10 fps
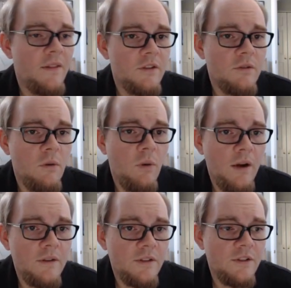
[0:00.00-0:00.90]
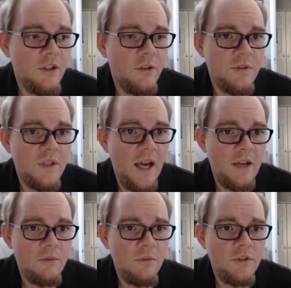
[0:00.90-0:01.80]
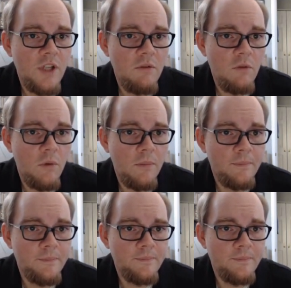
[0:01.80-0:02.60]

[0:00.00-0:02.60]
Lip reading: this requires us to use the actual chain rule.